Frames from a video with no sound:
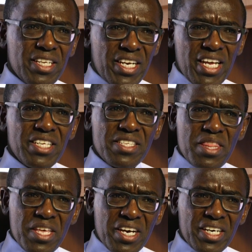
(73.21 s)
The nail is
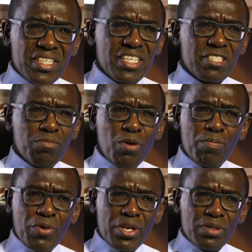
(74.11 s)
thicker, it's more
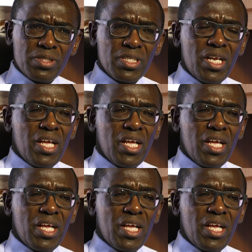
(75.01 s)
brittle,